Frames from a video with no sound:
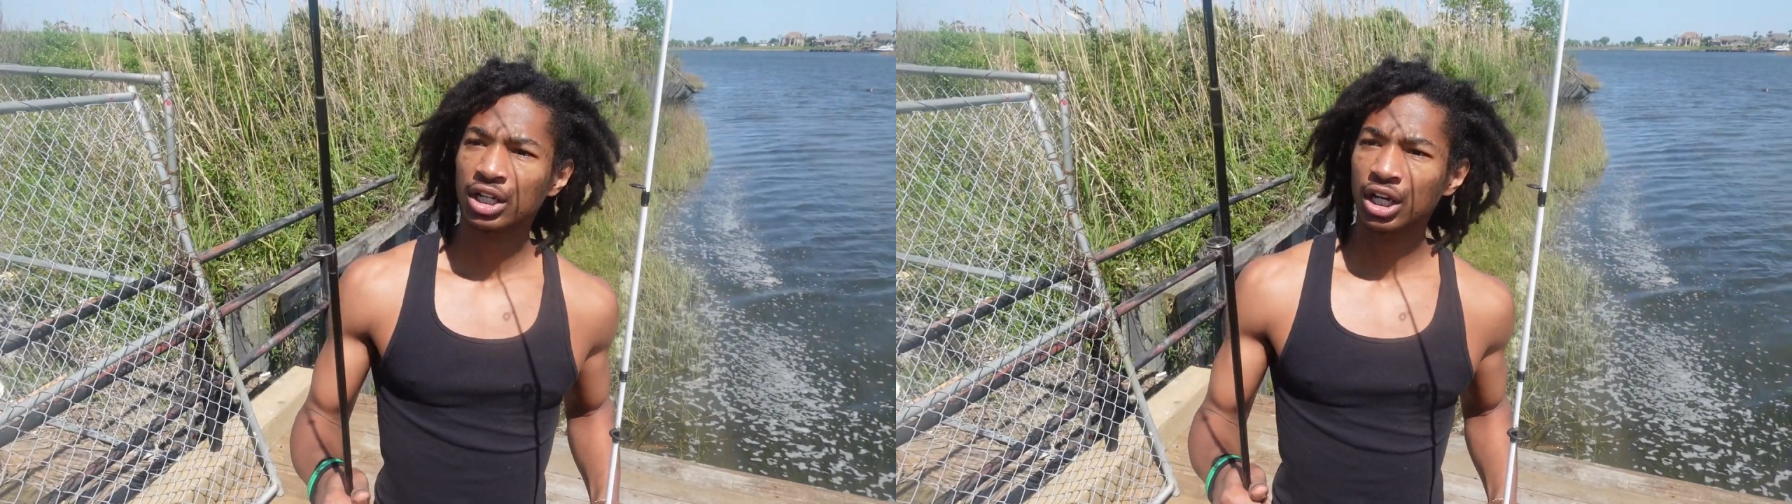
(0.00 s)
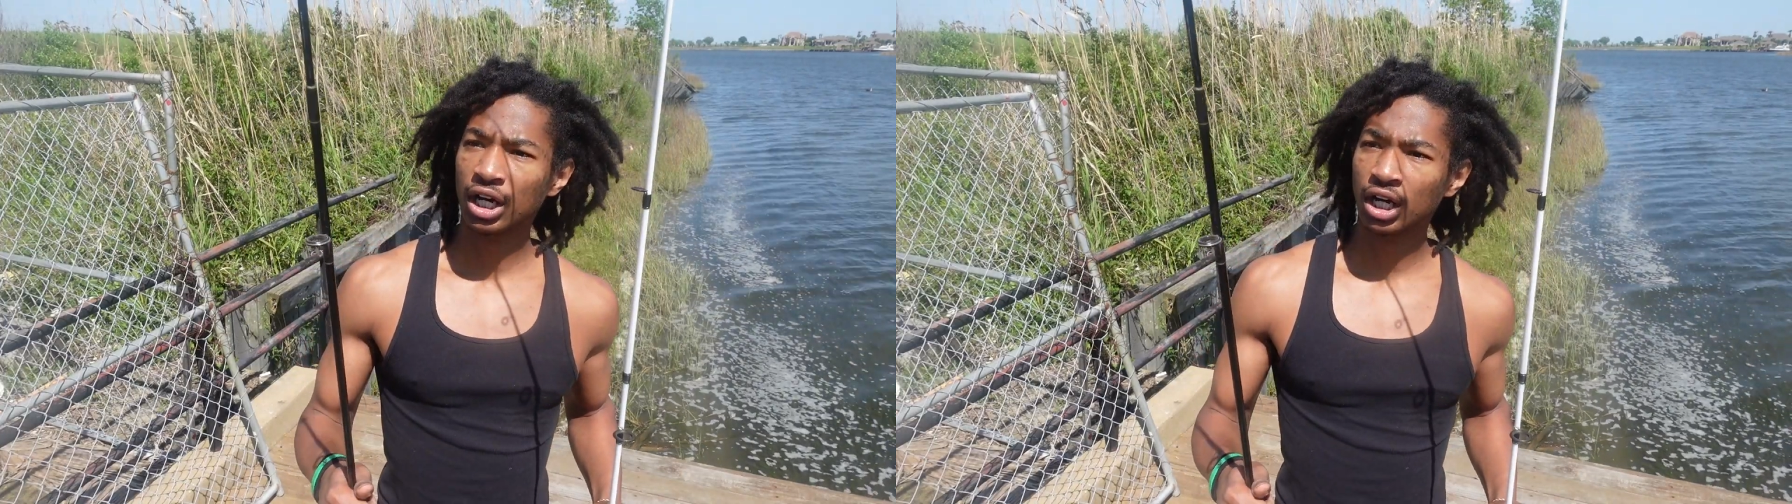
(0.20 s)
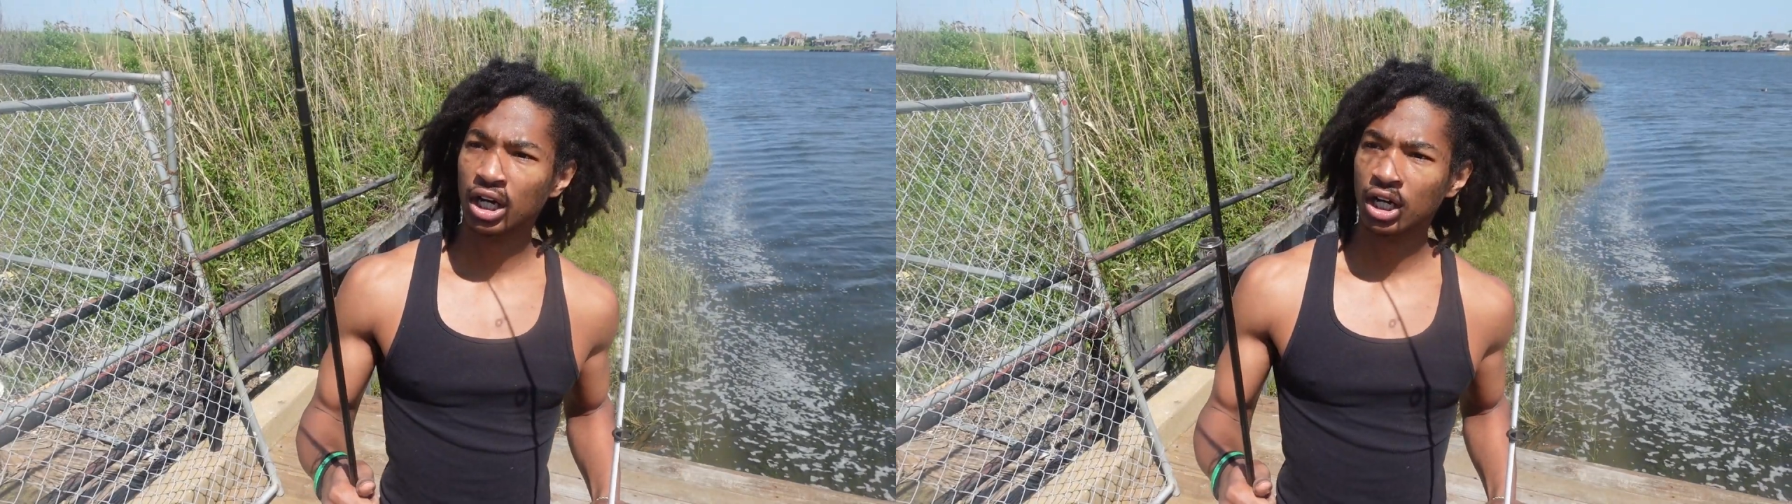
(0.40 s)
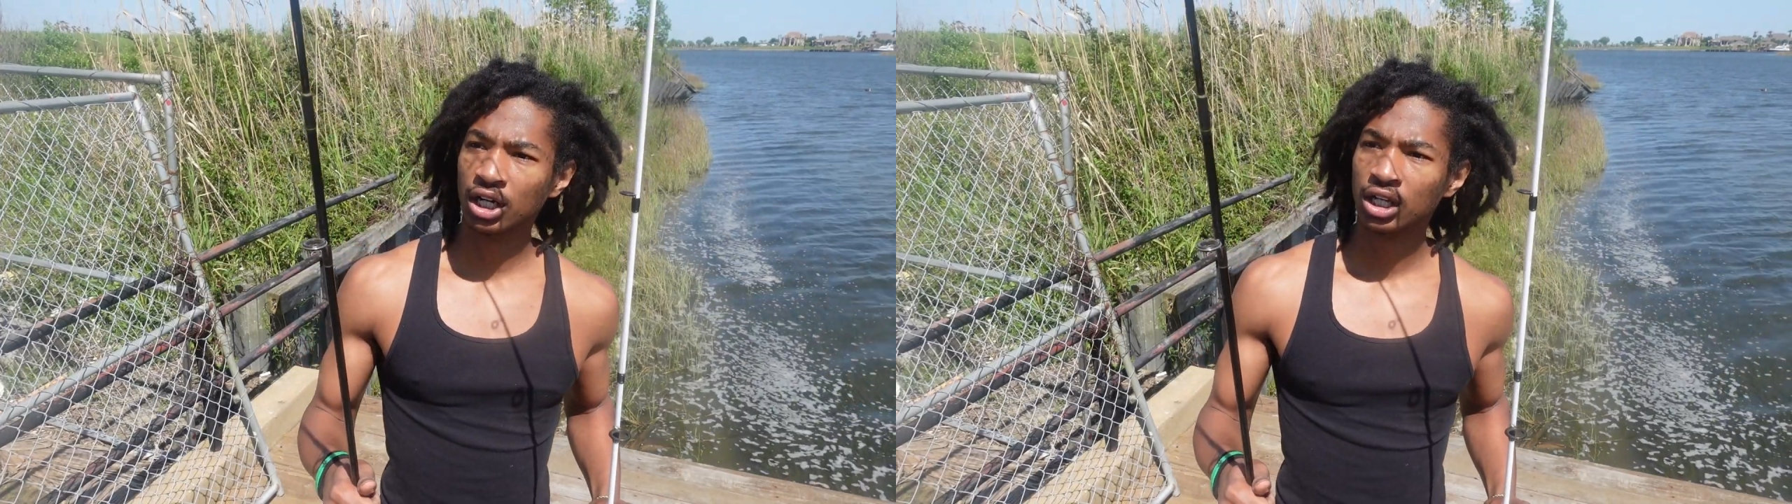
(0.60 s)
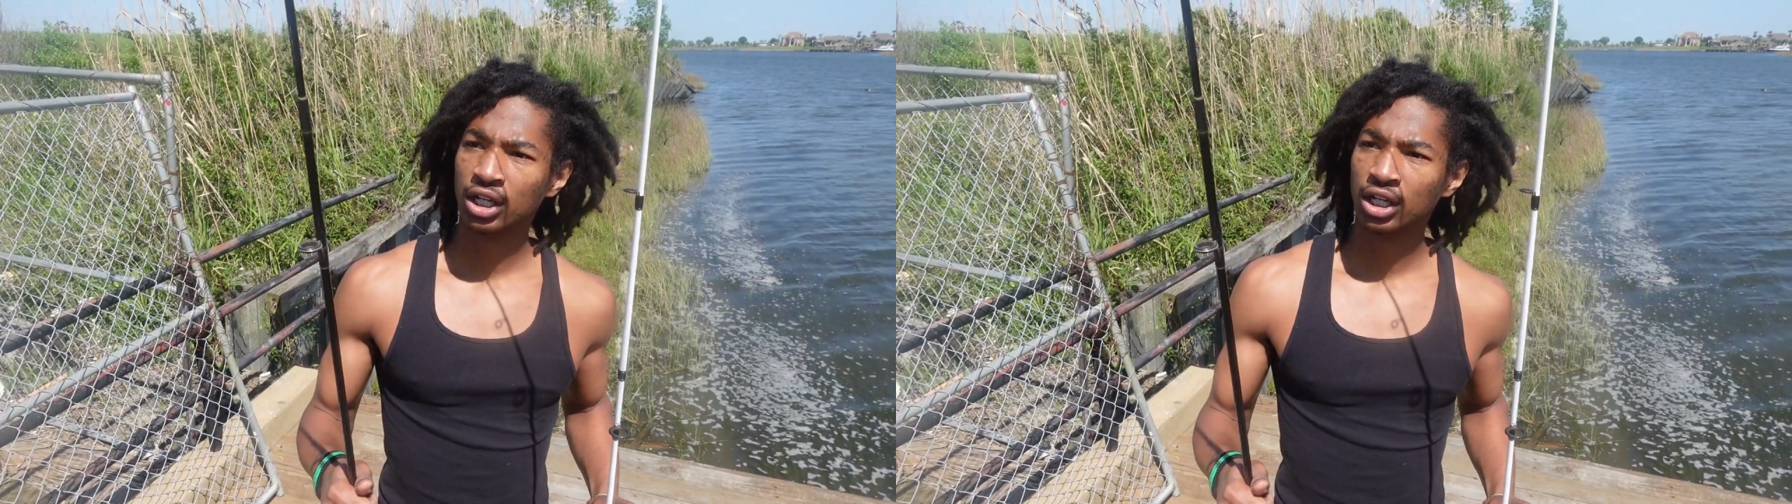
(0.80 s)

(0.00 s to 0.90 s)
the